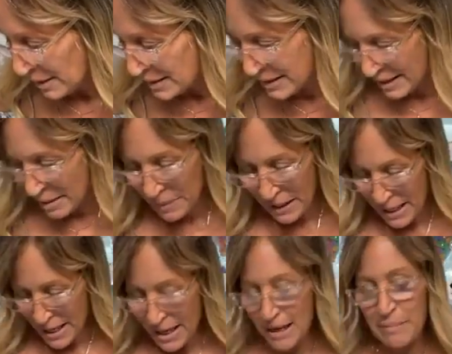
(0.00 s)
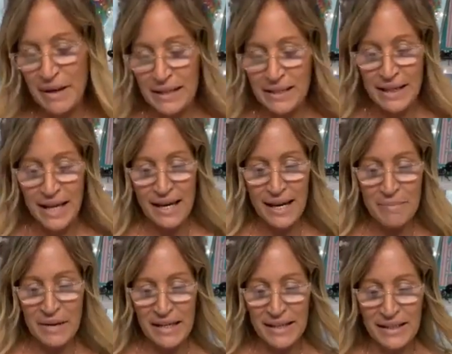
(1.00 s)
it's an epic cake. It's a cake I
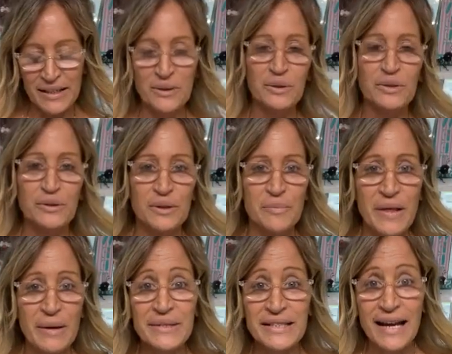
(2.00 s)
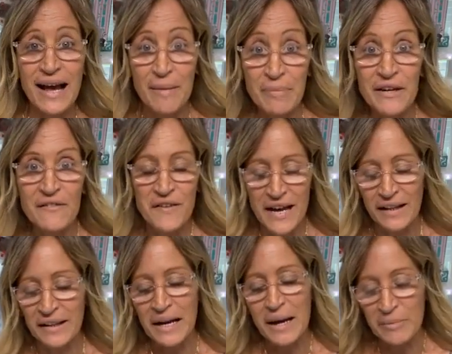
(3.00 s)
made in the old group that was an epic
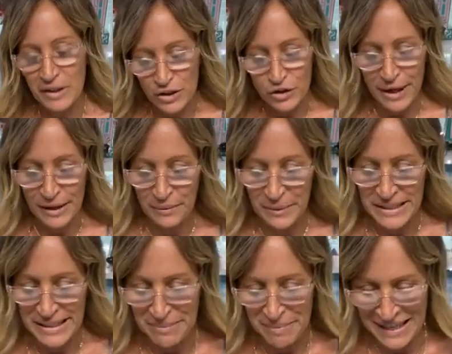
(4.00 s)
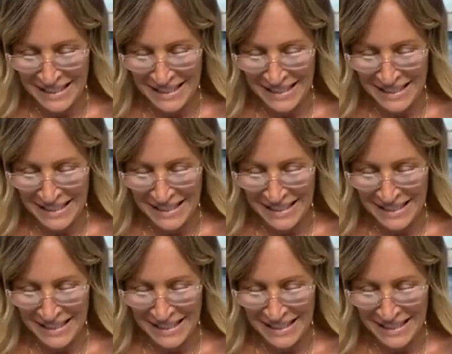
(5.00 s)
fail, and I'm going to try to redeem